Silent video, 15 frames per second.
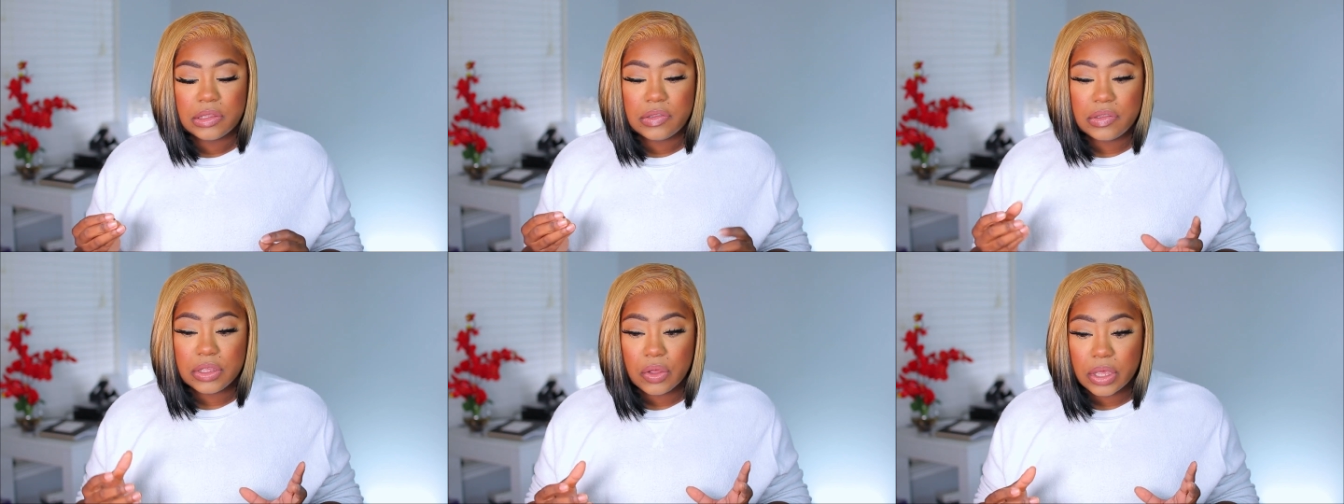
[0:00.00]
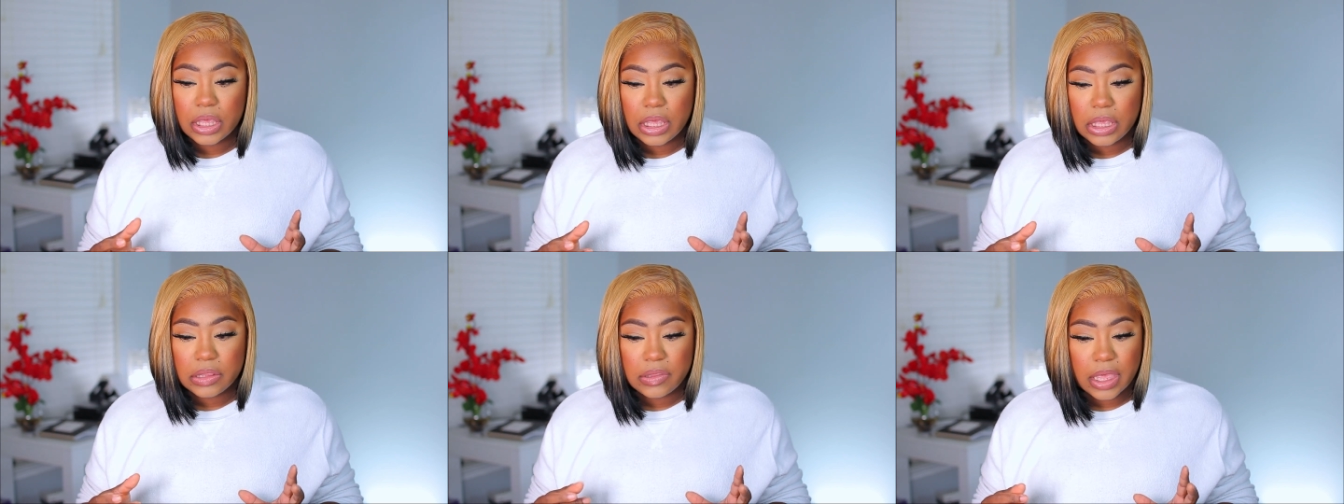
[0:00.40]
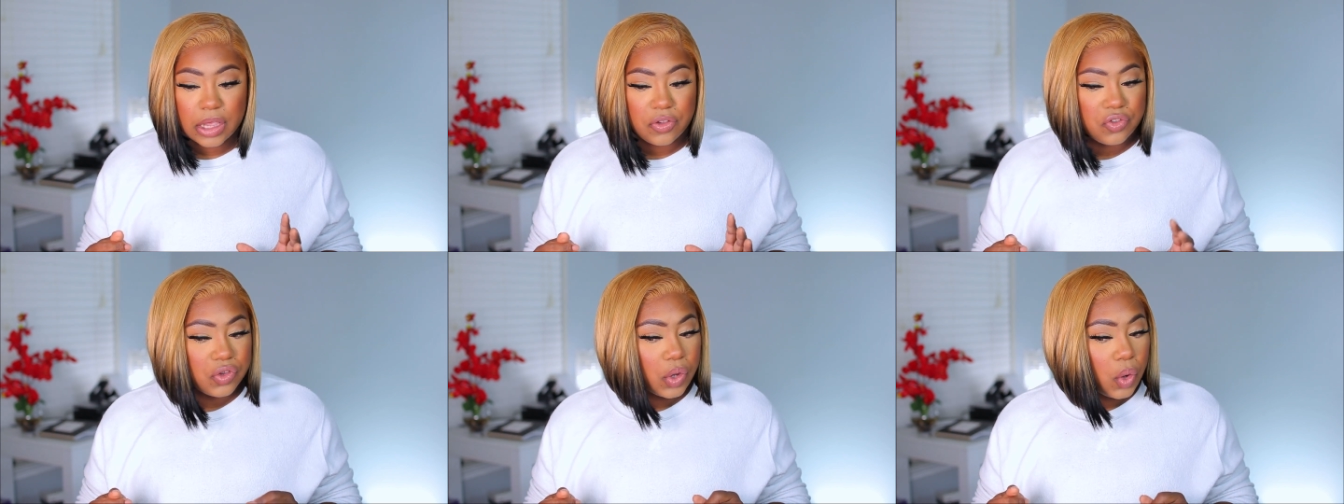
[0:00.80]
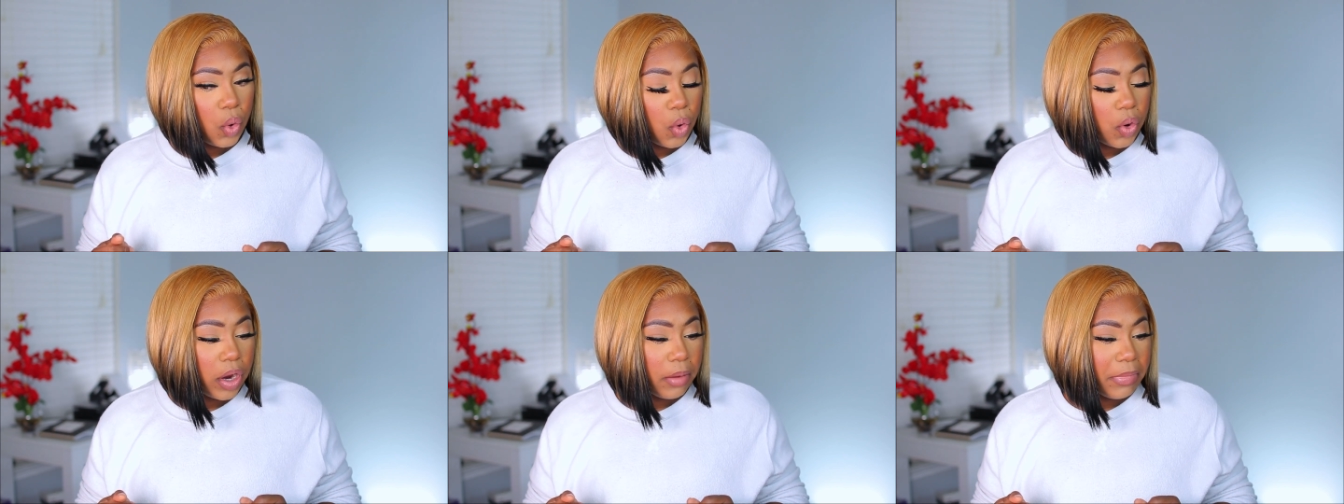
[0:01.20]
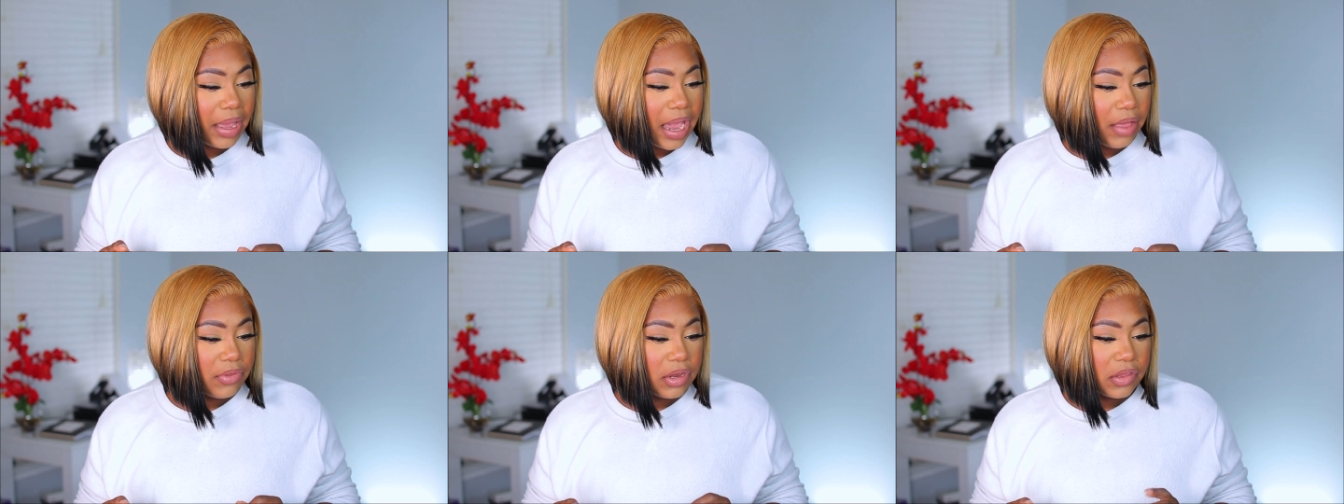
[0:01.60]
silky texture or I
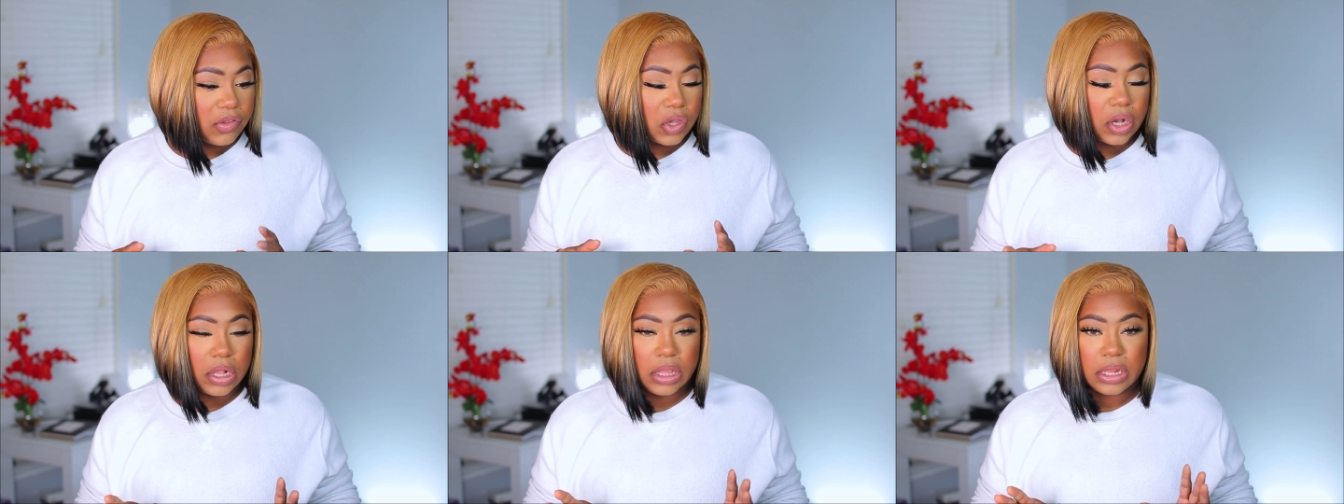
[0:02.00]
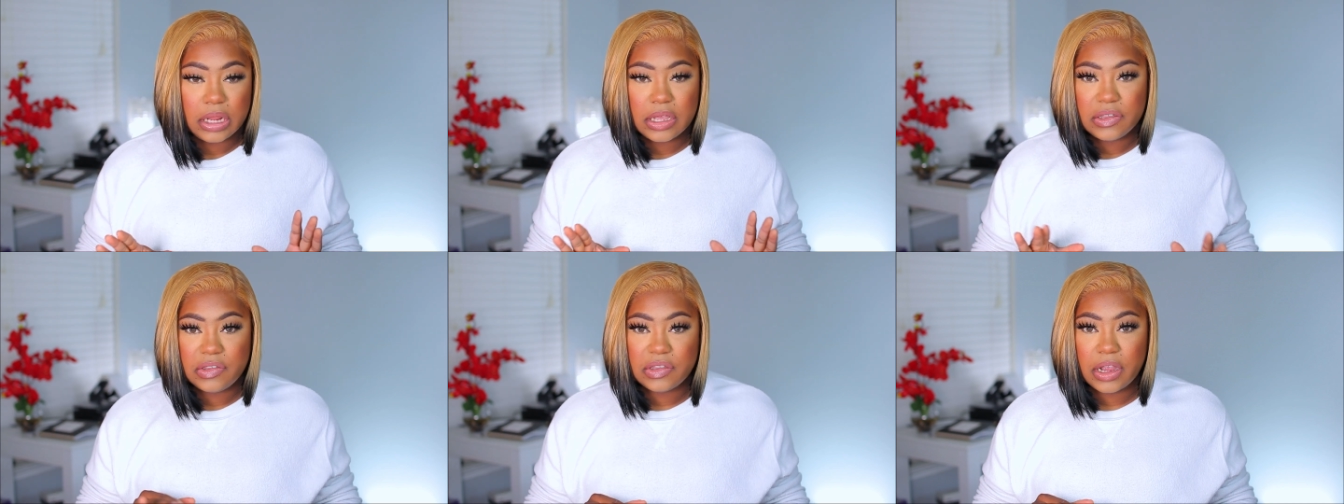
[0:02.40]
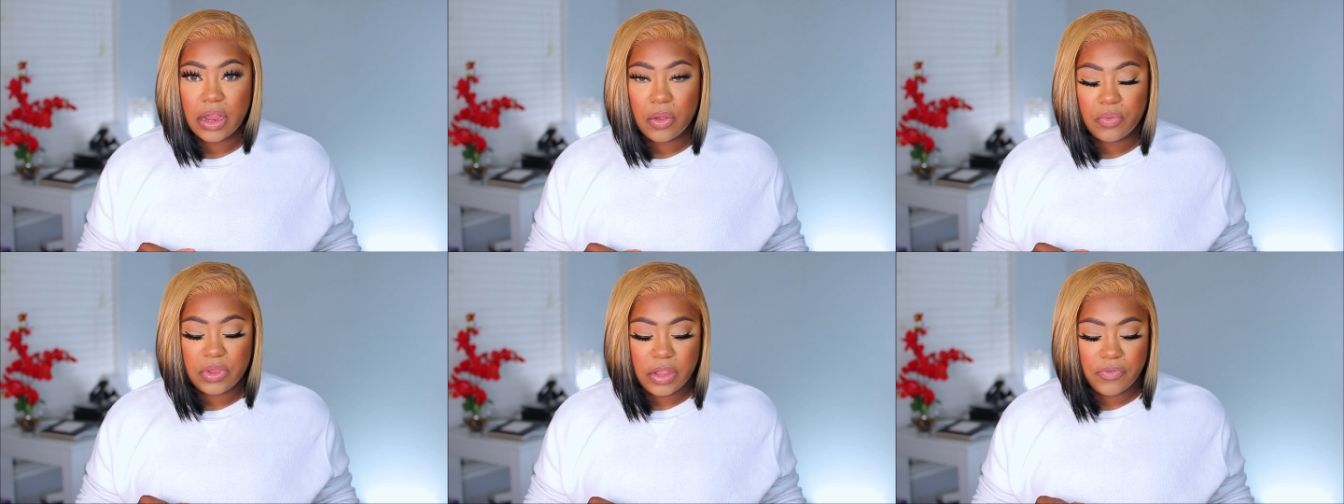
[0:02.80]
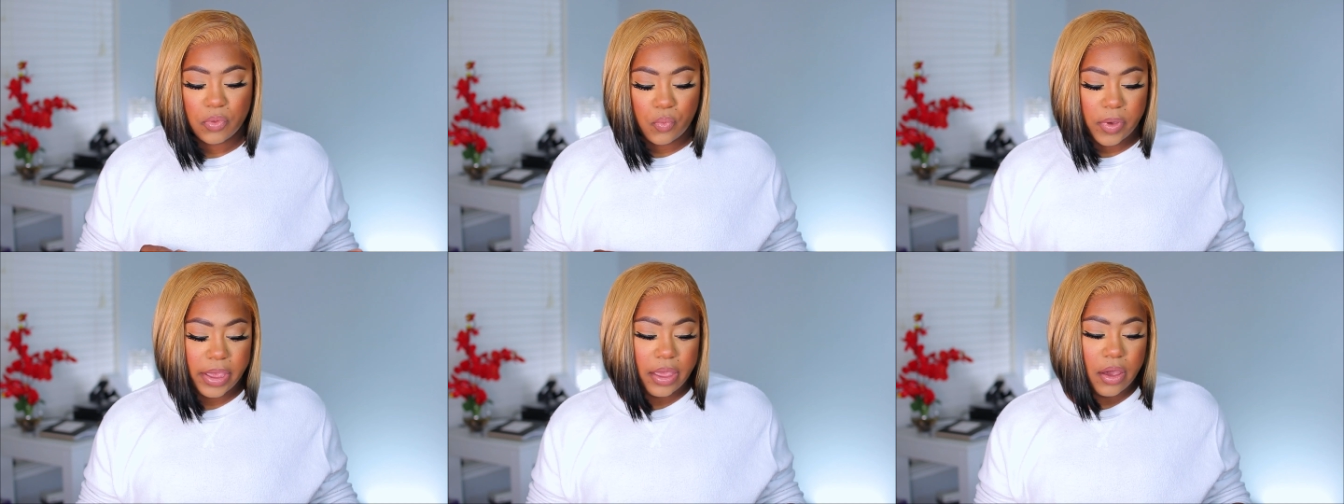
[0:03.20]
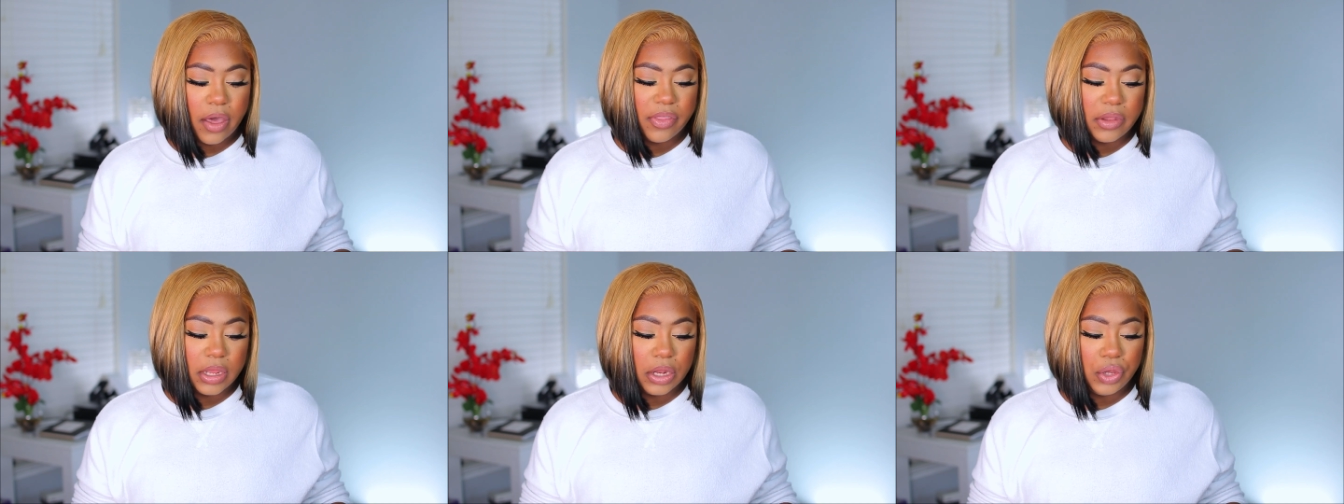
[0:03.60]
might have to just curl it a certain different way
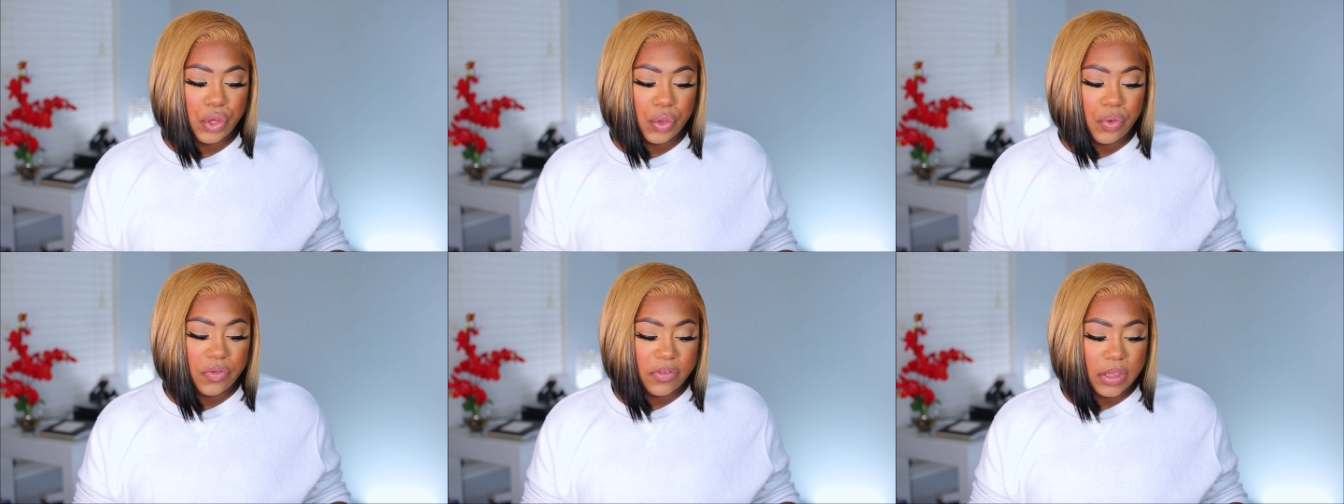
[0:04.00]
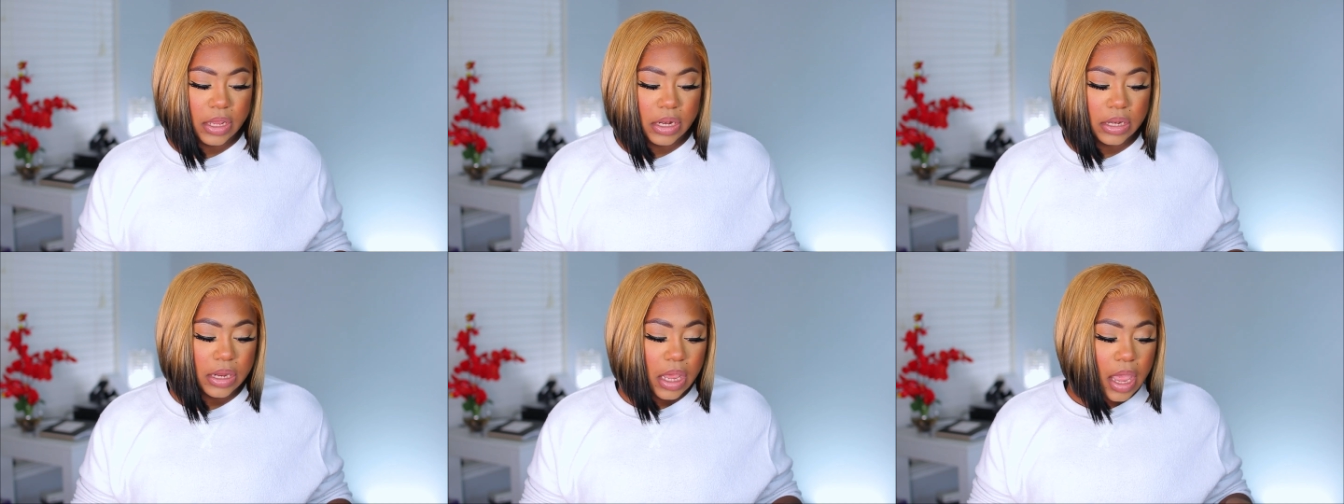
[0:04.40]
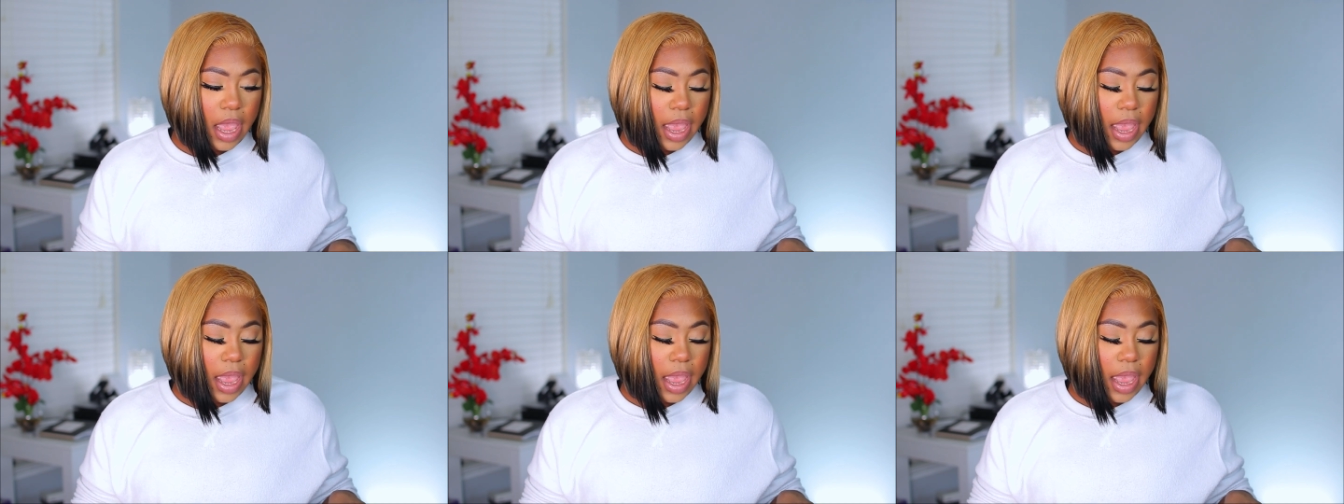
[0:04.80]
other than using